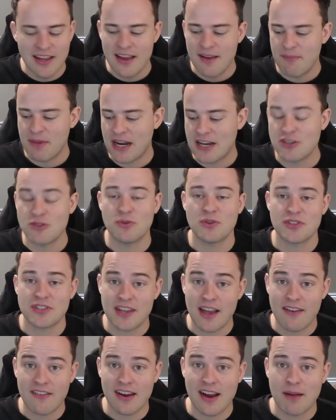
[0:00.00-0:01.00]
But I do also
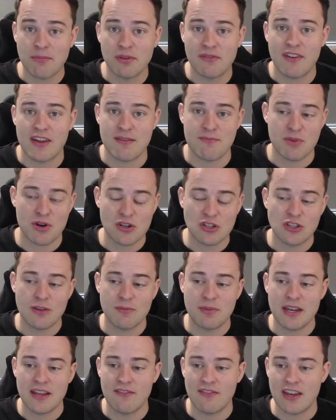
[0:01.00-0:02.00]
have a couple of other box
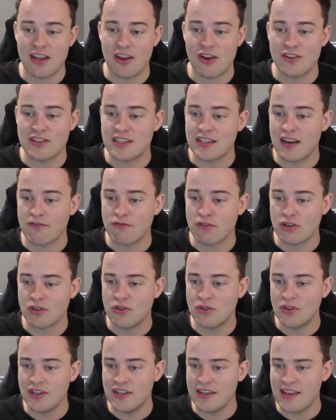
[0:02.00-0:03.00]
opening videos that I've
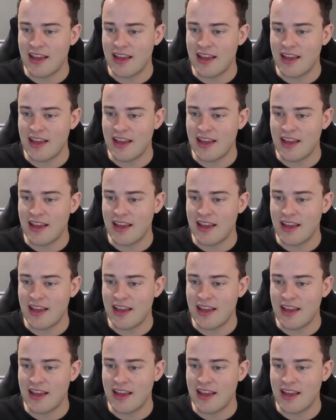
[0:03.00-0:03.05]
recorded